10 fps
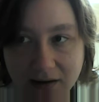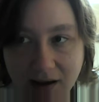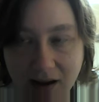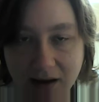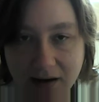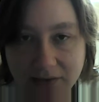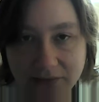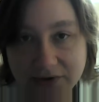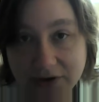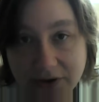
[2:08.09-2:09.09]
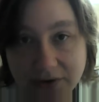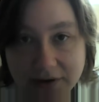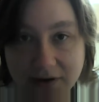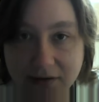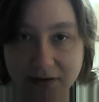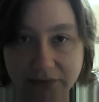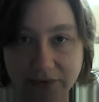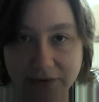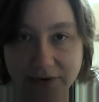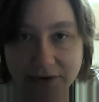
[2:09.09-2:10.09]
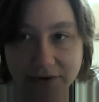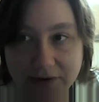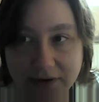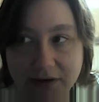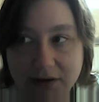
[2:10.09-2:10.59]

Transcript: have security in the future, that